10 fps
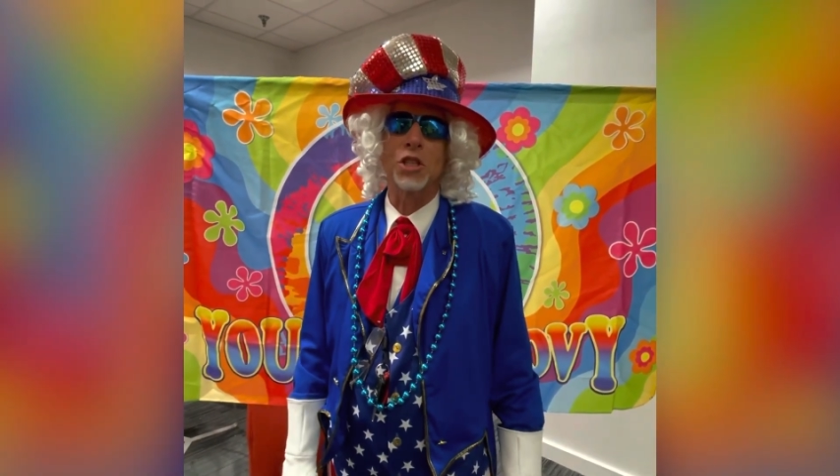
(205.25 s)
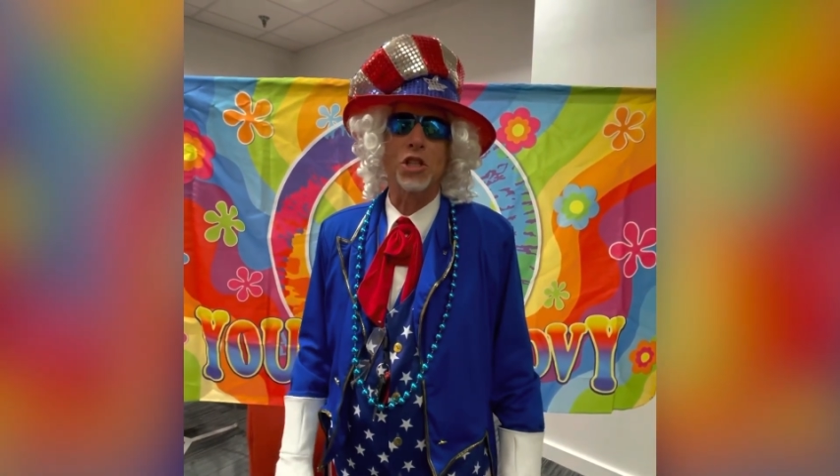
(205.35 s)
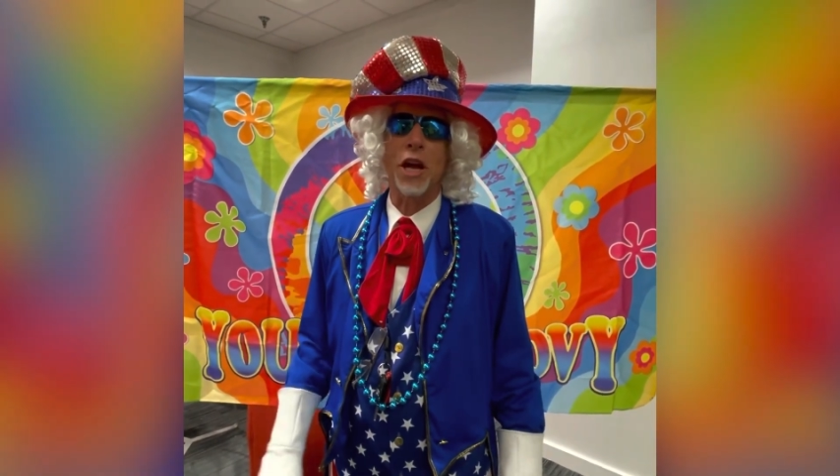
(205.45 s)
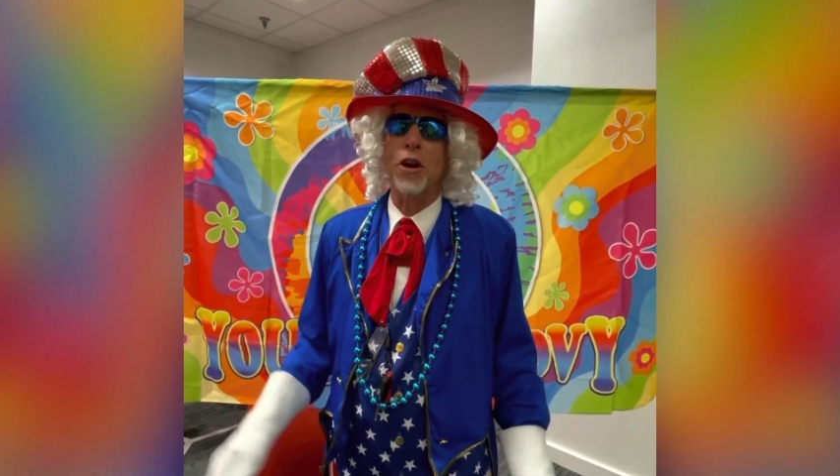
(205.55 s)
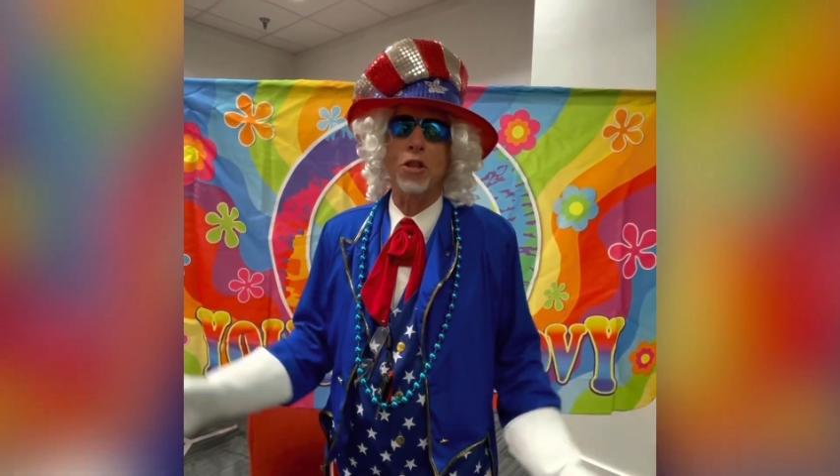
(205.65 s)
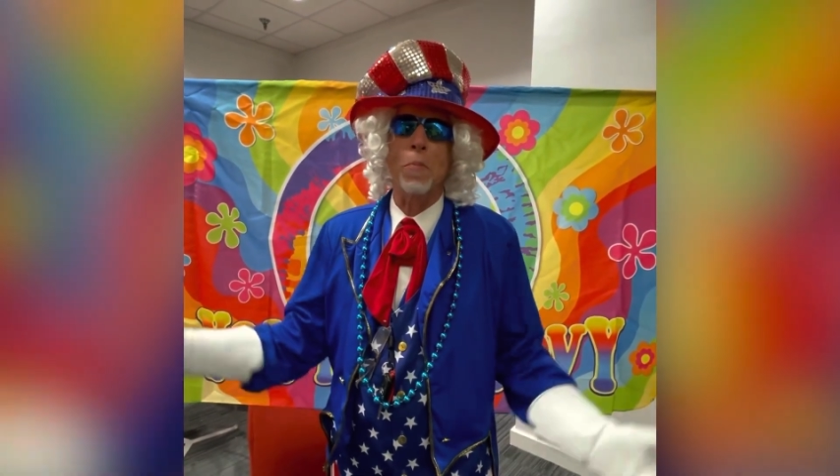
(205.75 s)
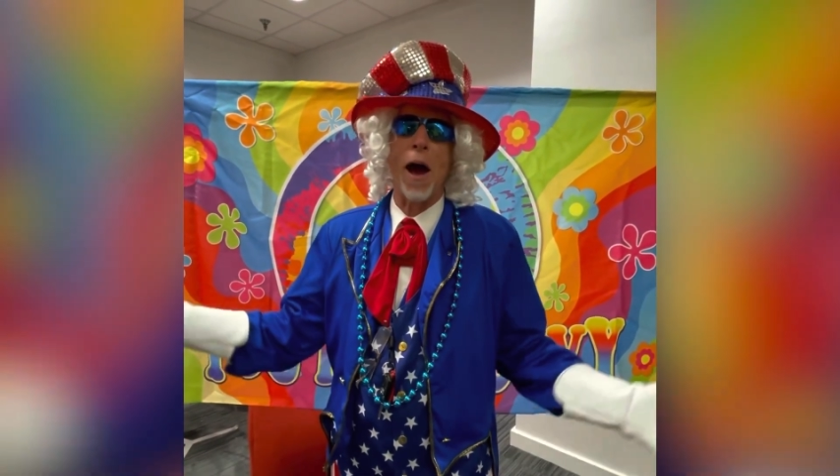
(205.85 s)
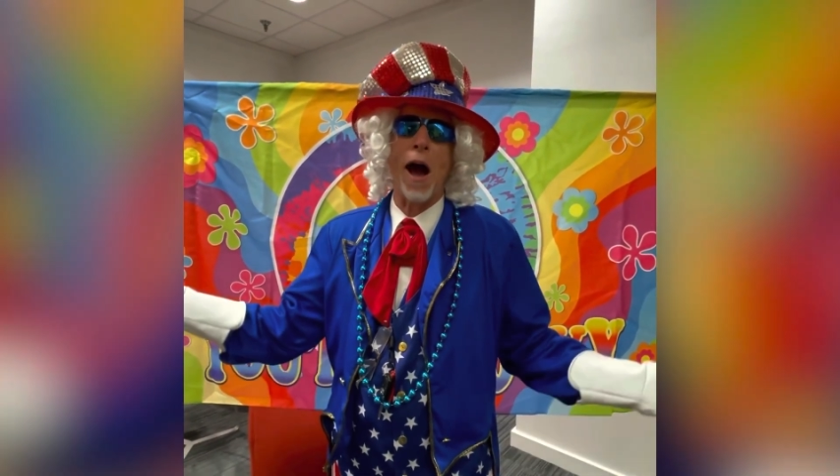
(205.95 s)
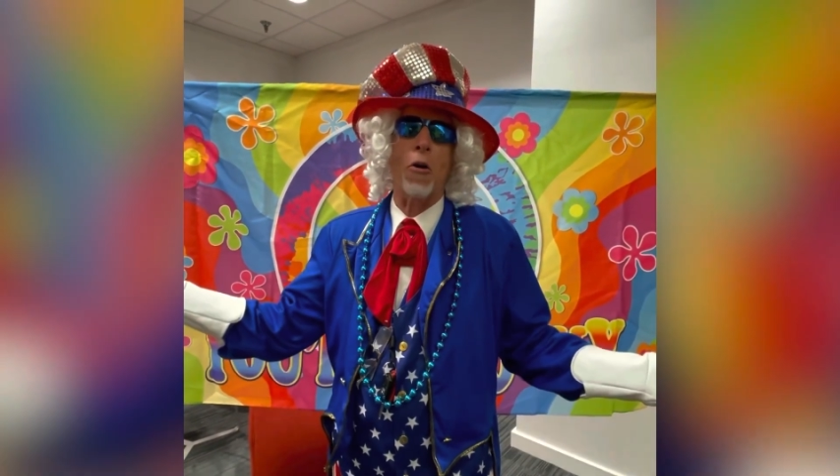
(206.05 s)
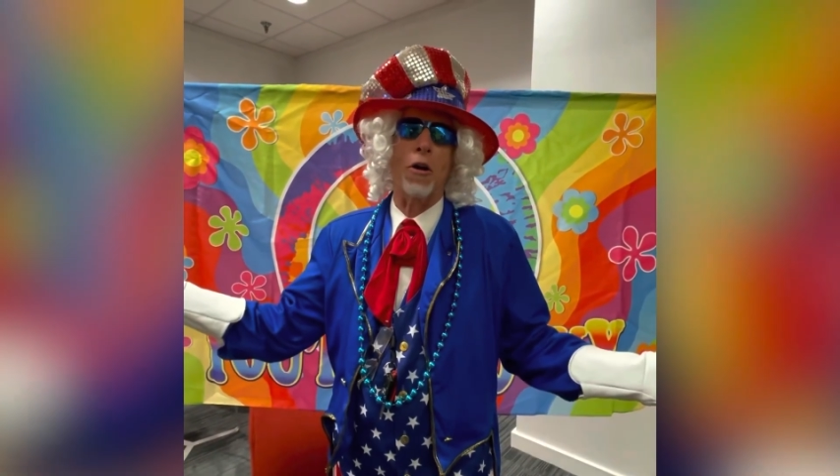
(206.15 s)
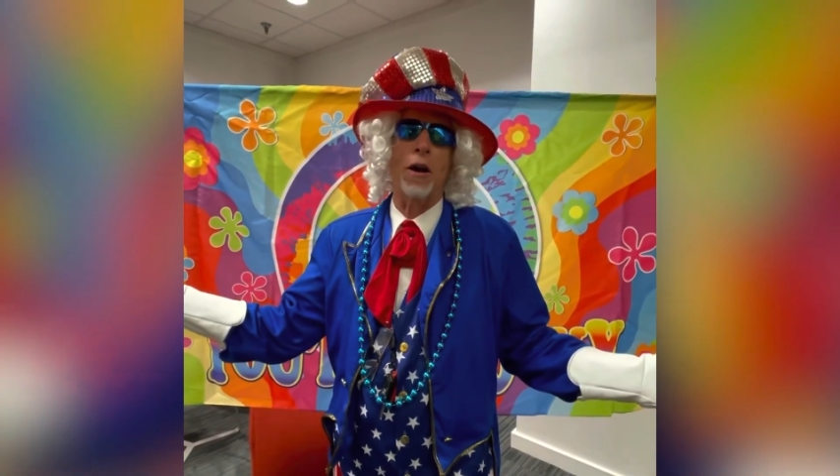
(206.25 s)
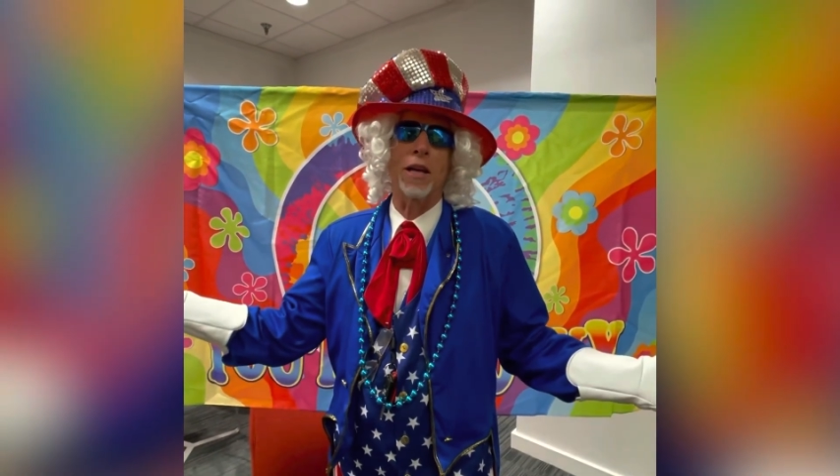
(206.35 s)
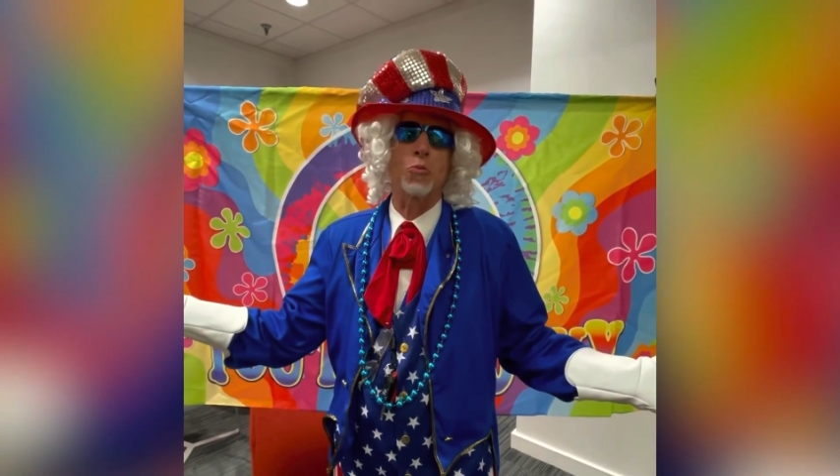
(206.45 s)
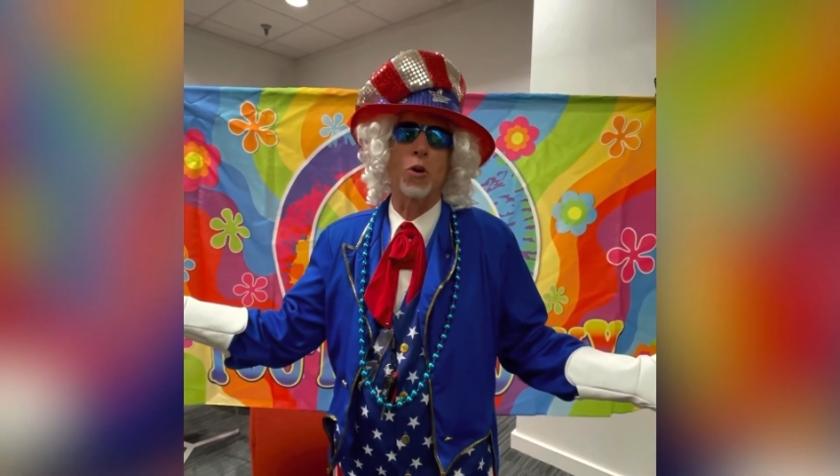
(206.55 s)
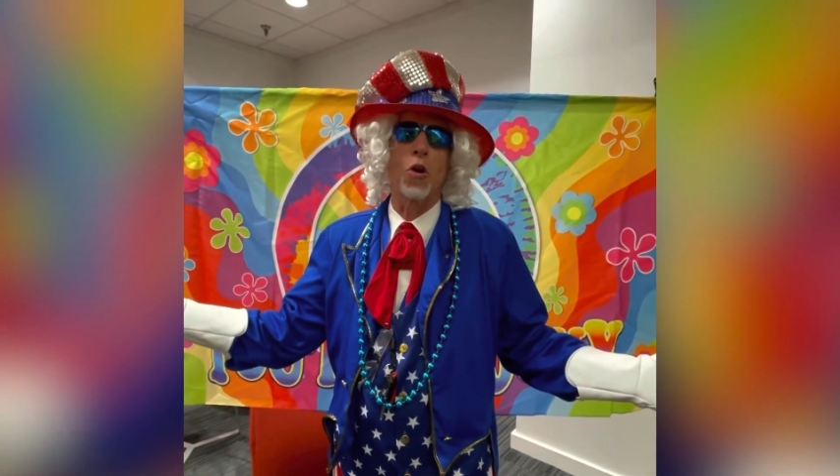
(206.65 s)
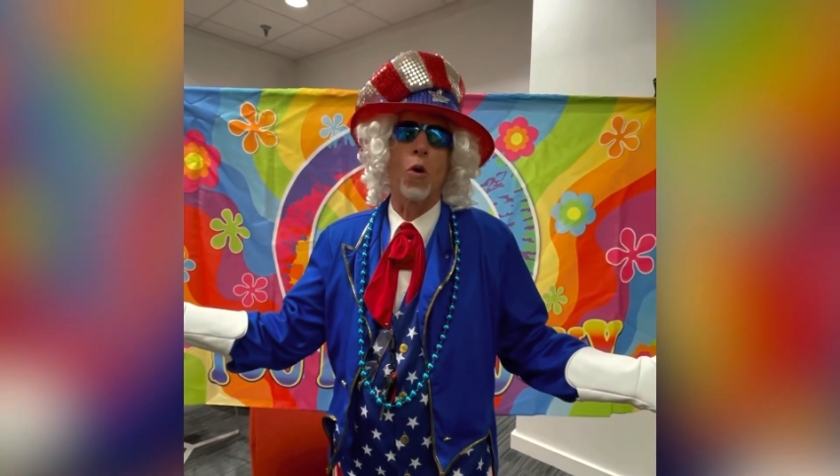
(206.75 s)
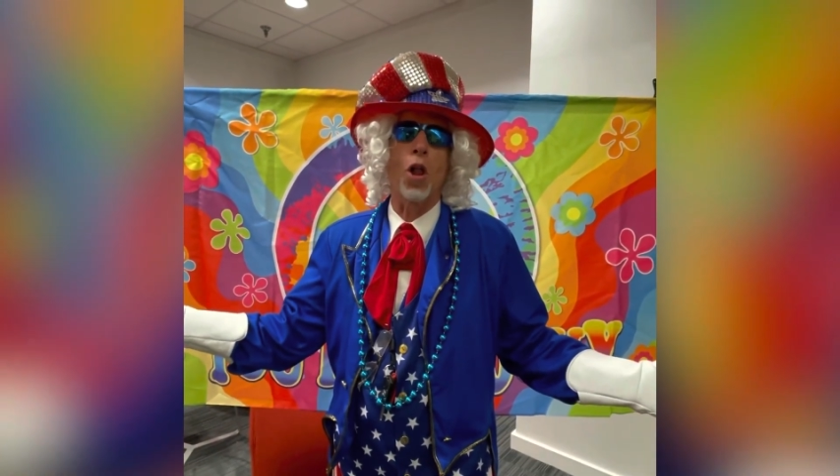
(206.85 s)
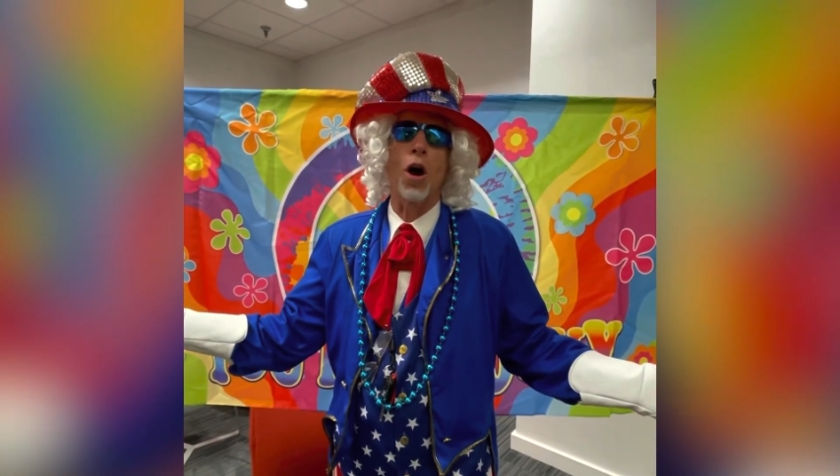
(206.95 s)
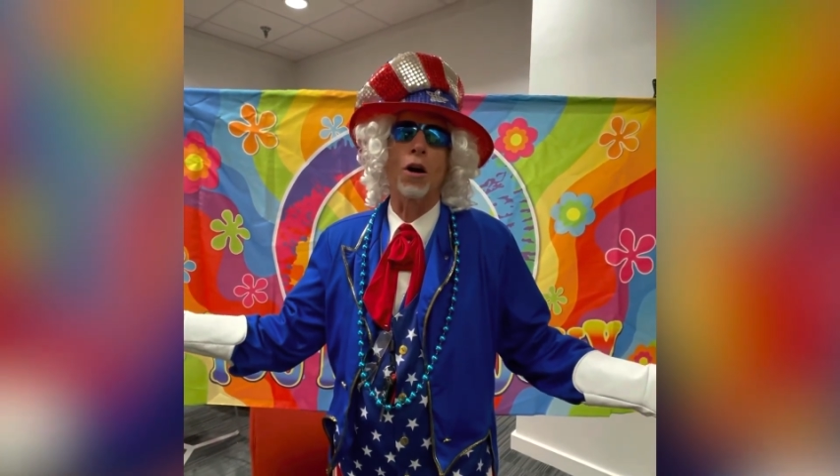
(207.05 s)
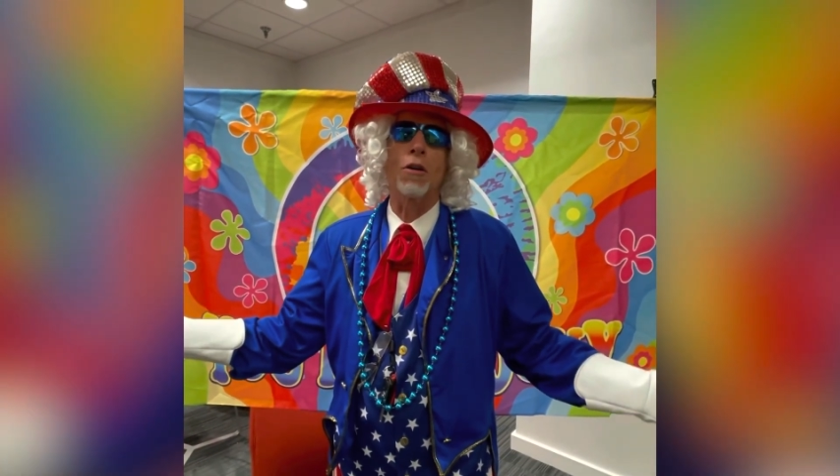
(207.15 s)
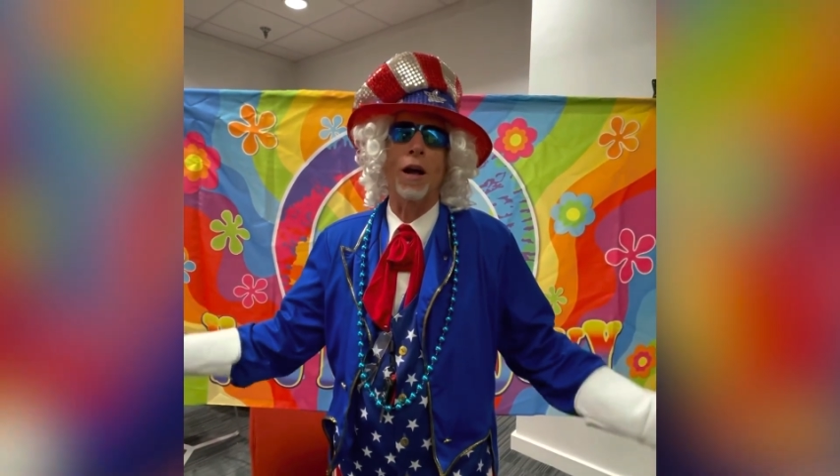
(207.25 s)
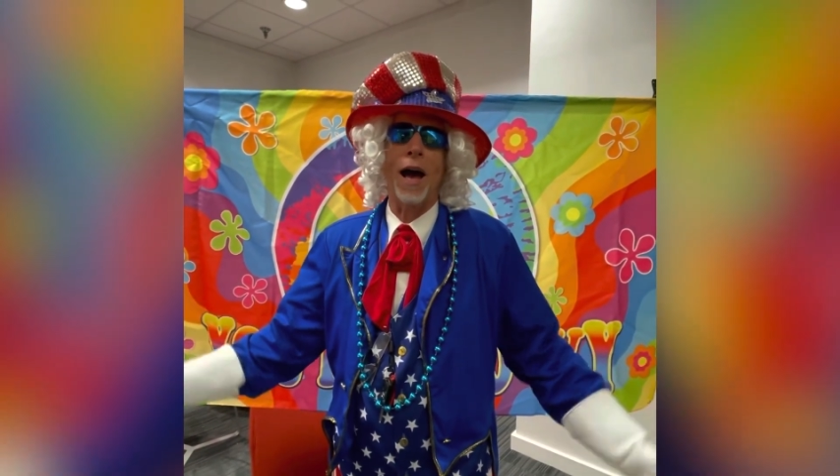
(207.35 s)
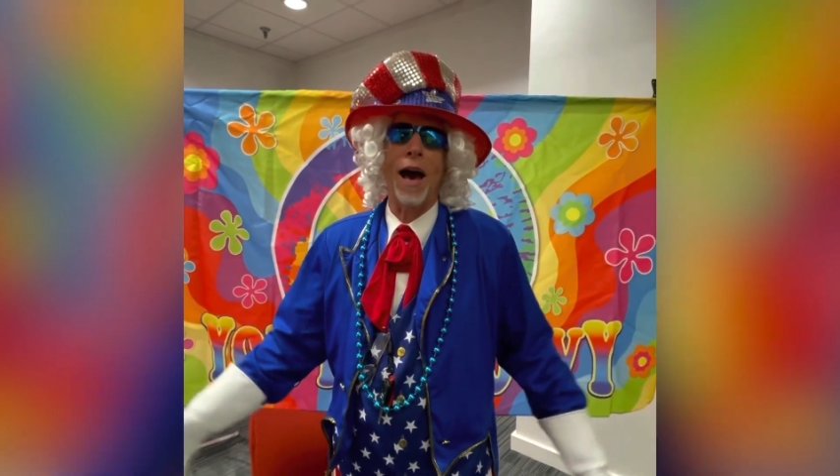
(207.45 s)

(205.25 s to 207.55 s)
sharing the power as we go along